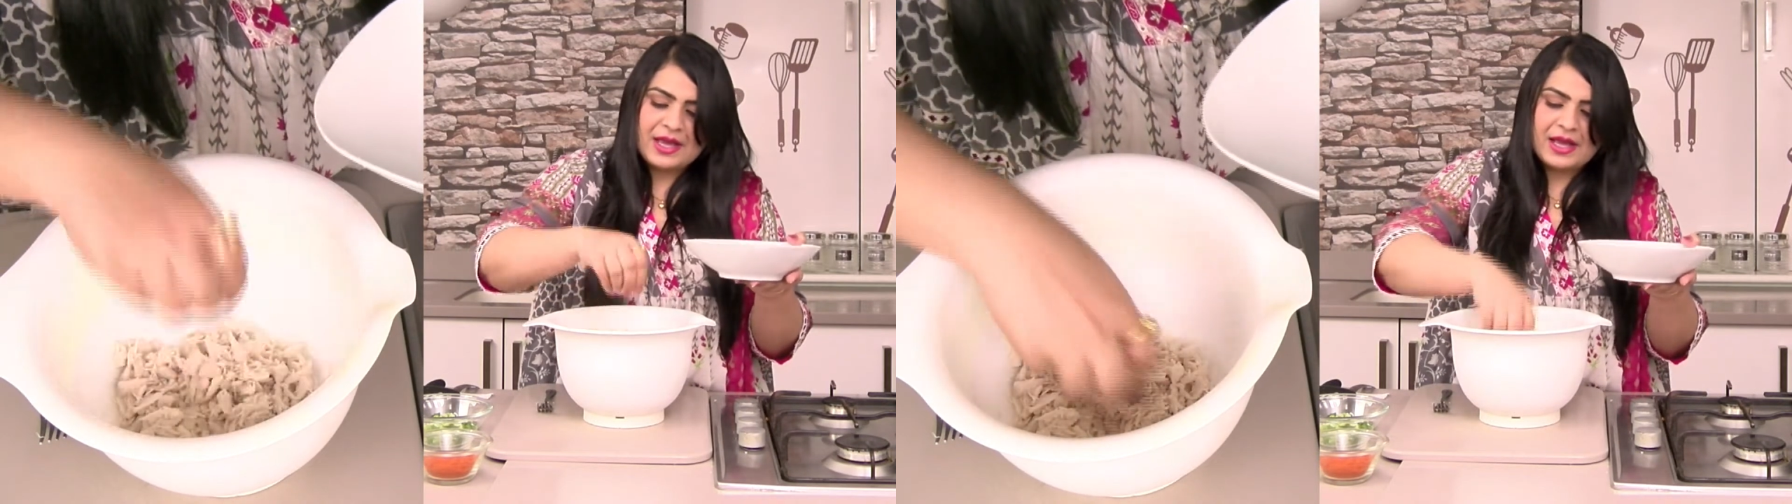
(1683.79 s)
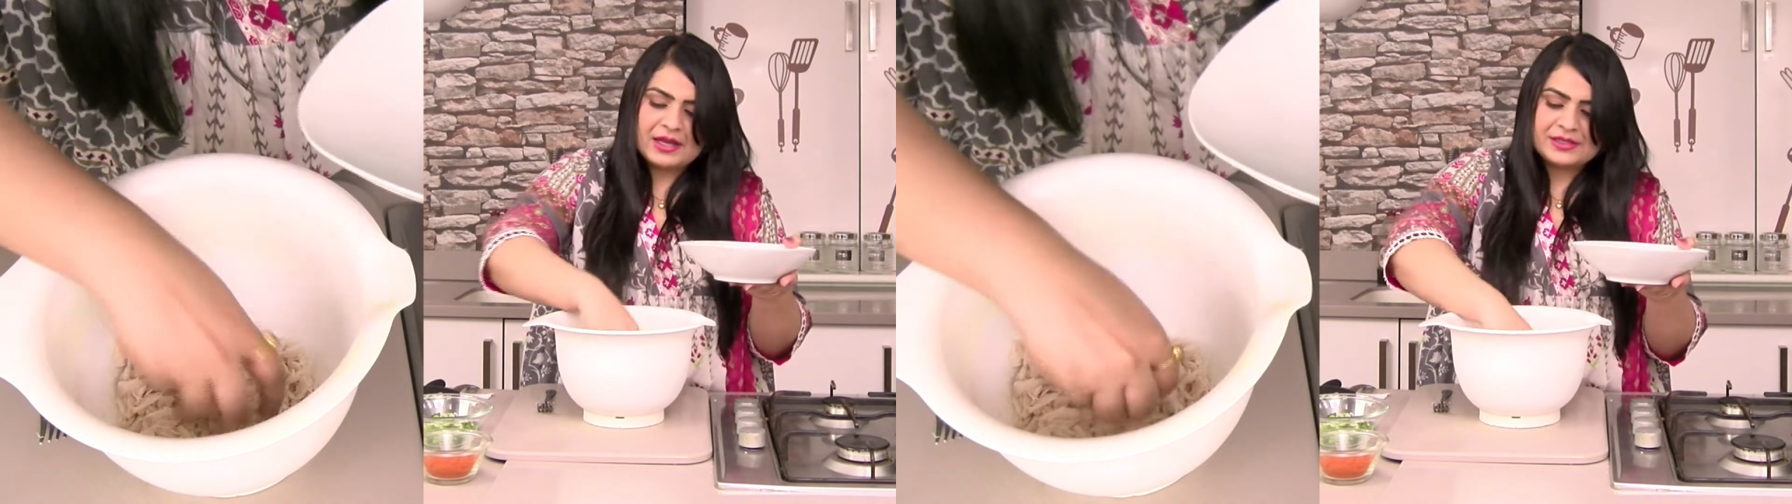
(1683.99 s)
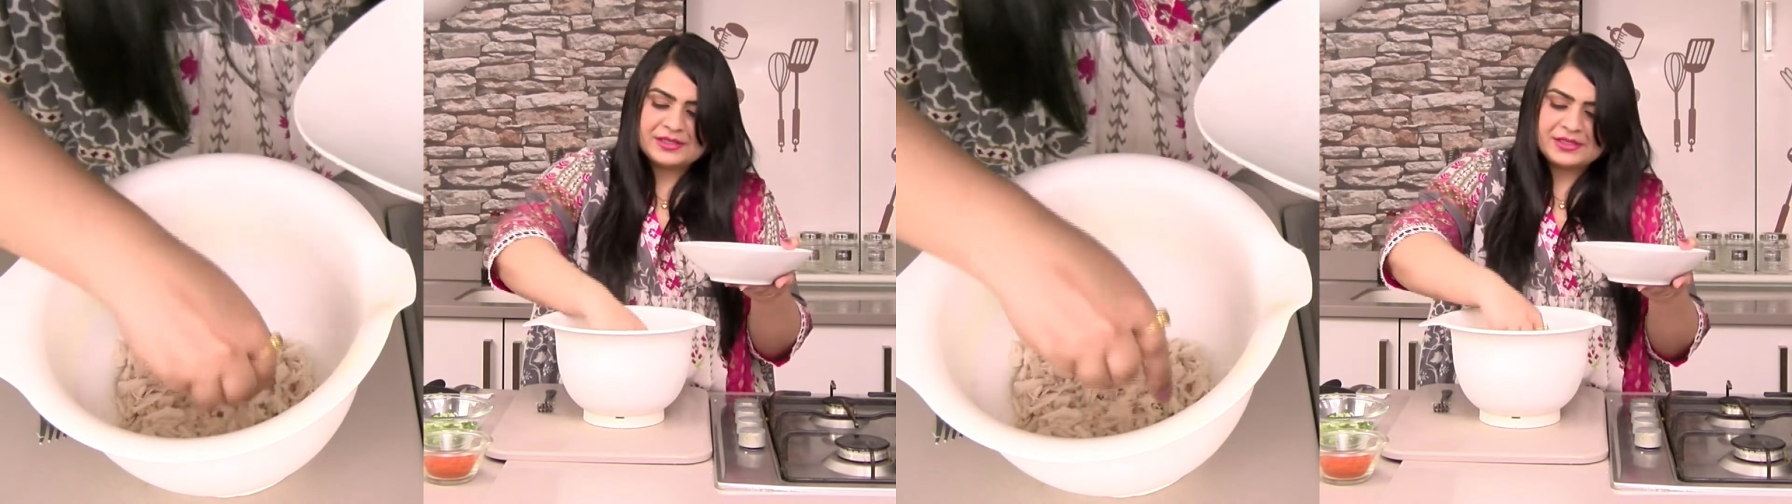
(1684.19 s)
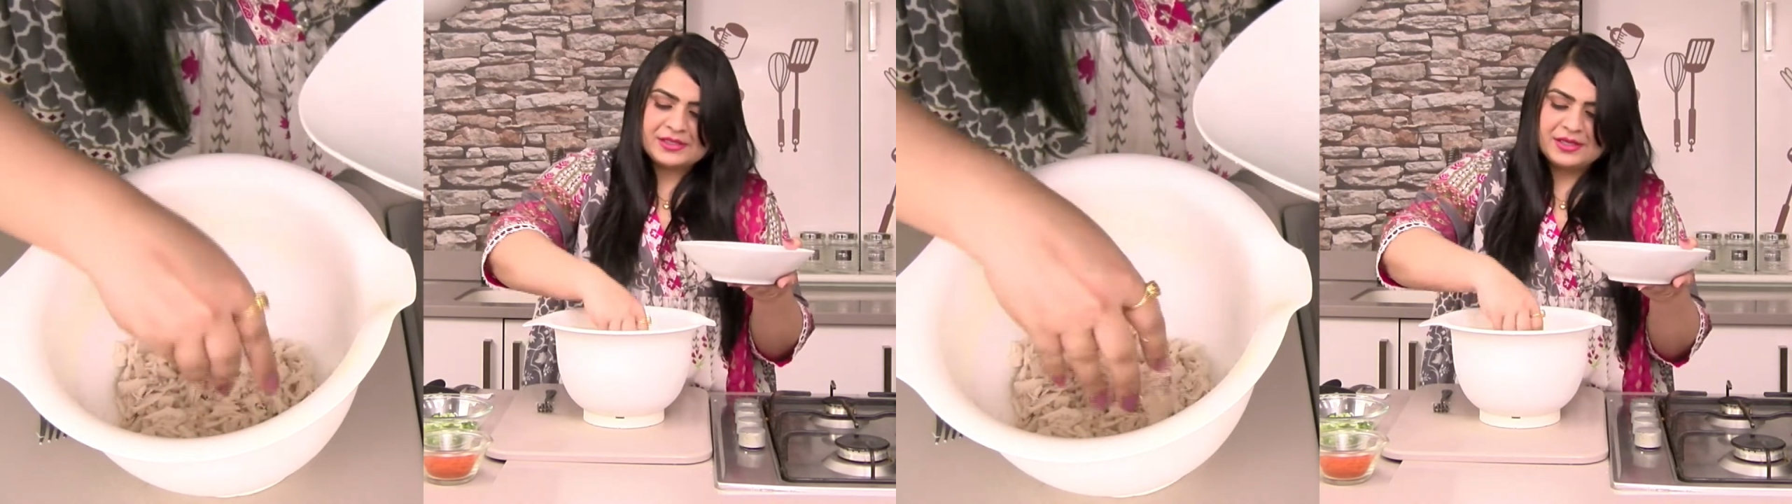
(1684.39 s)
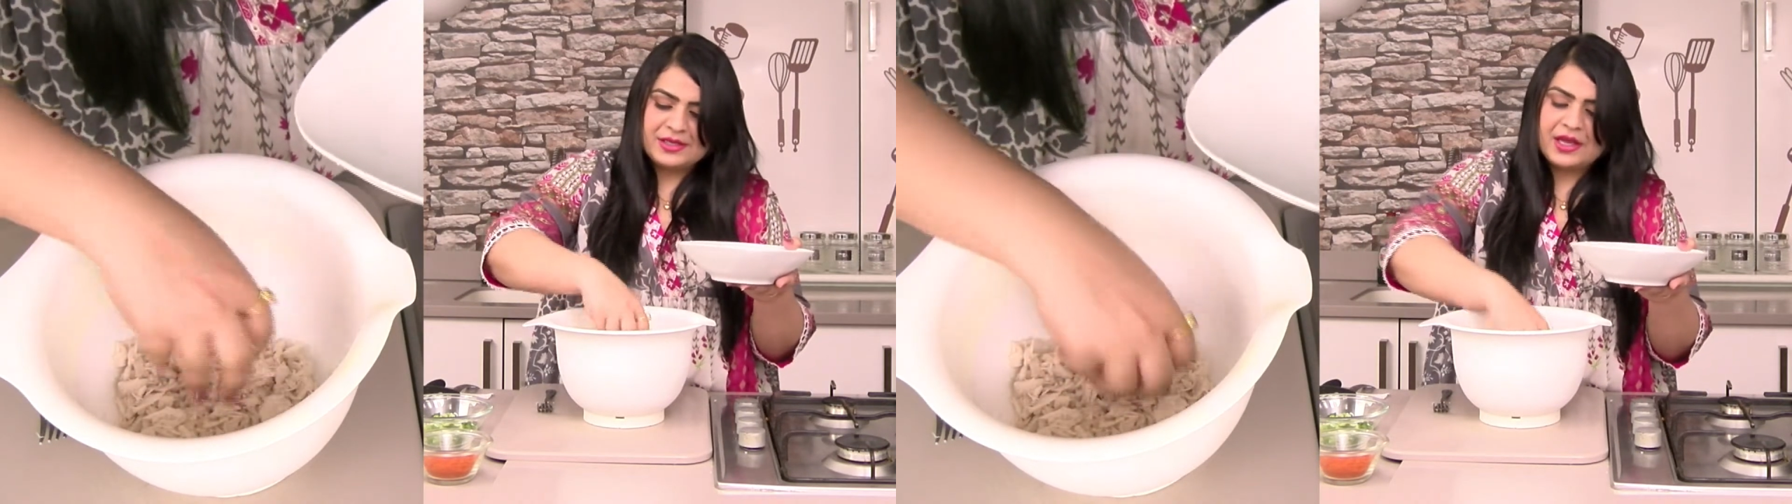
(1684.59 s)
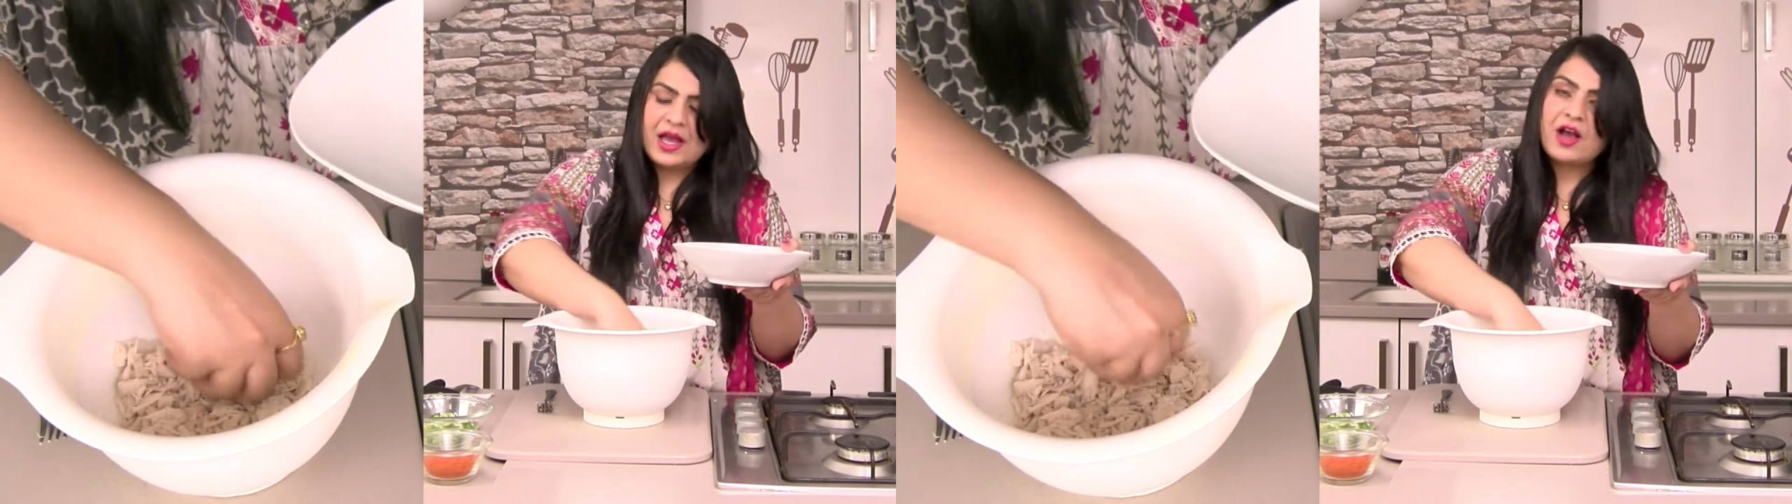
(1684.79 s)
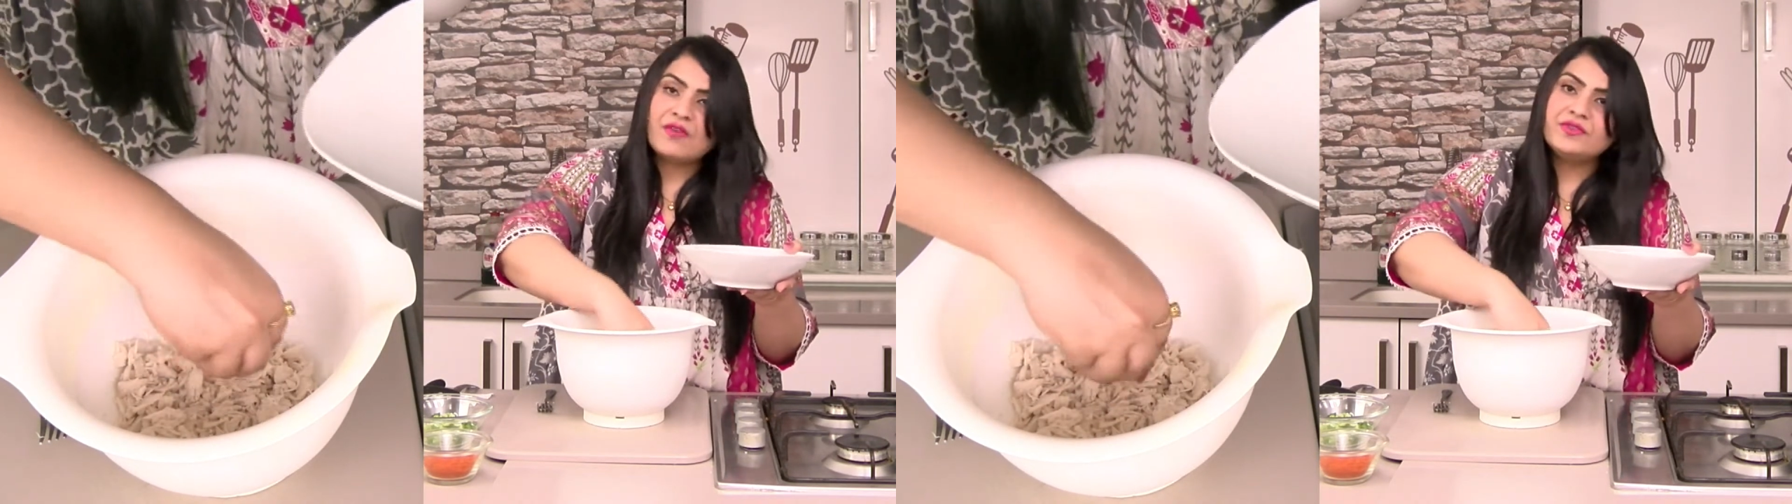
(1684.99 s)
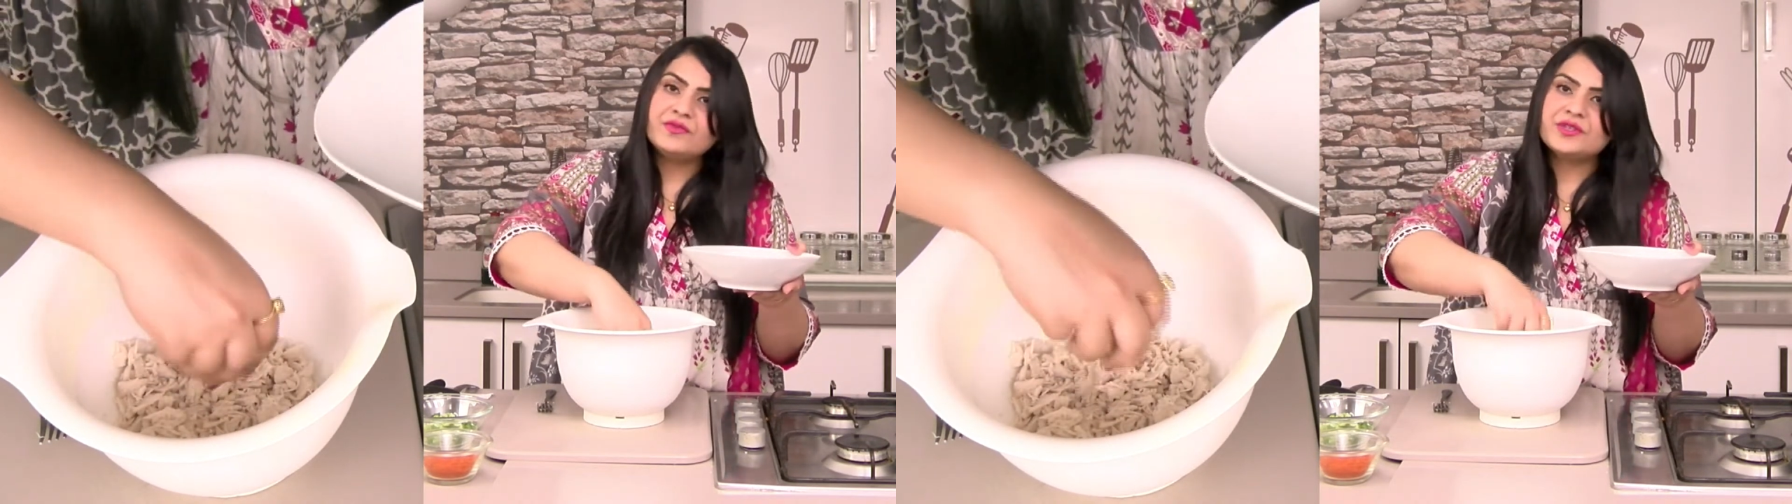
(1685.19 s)
And
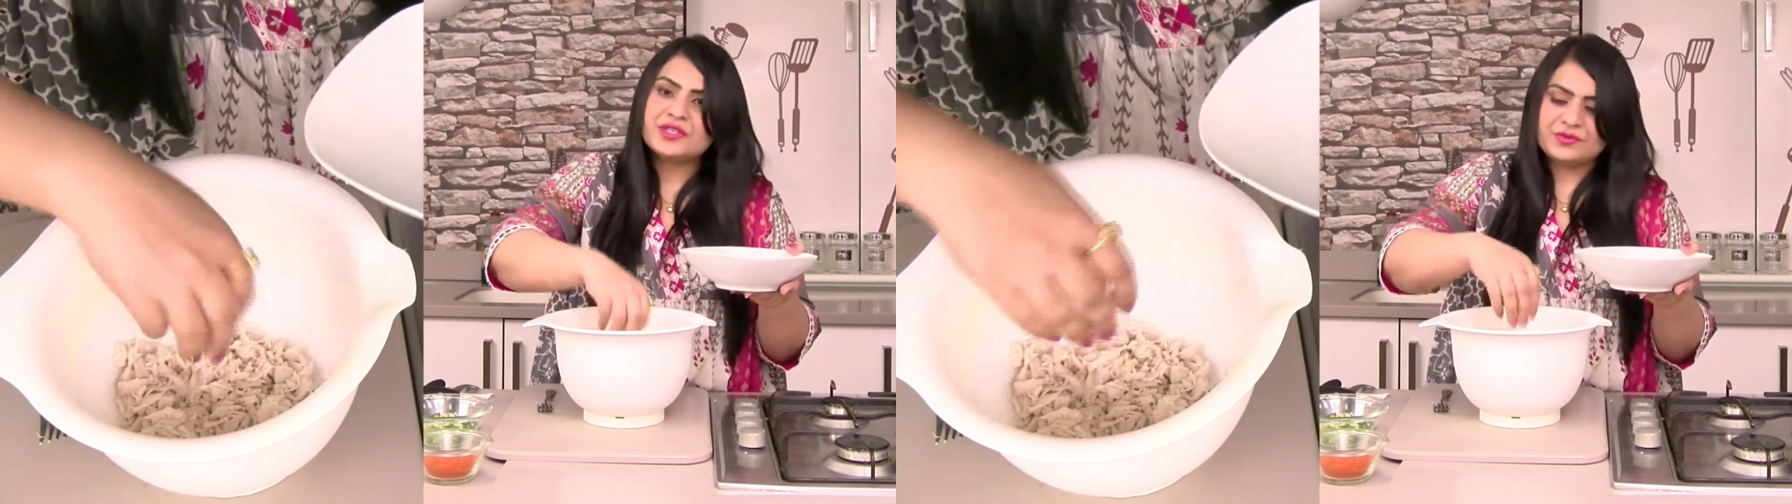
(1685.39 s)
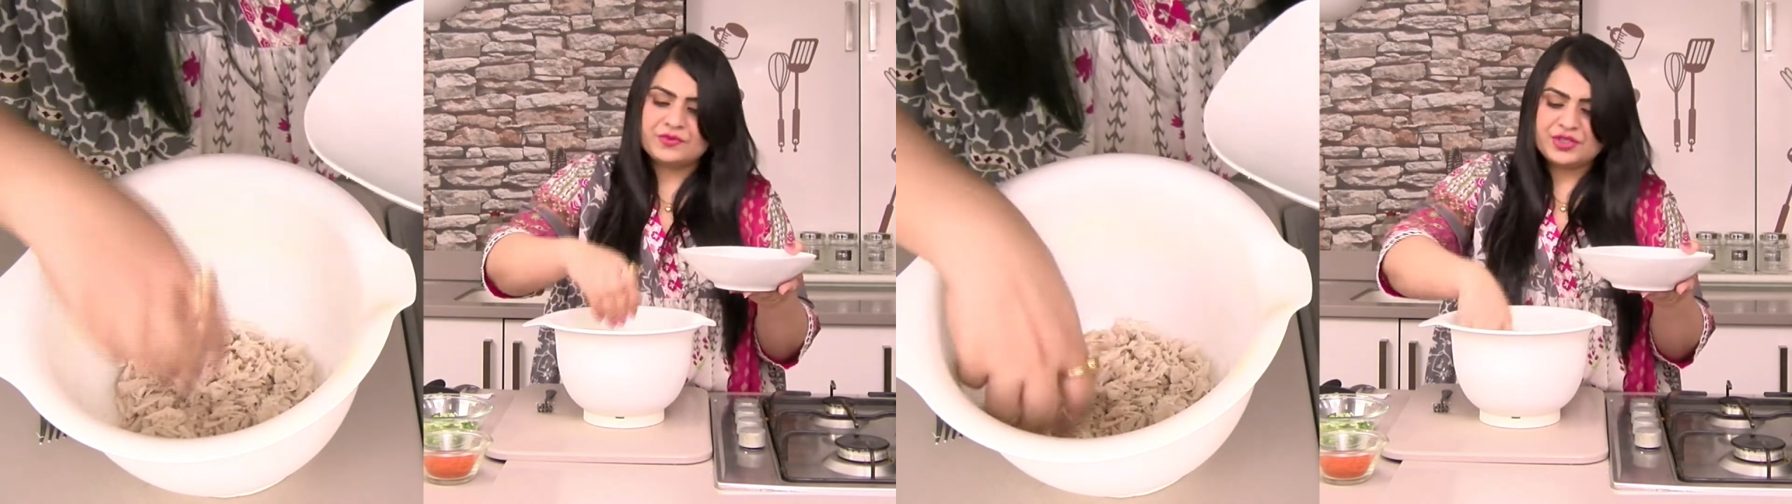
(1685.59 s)
afterwards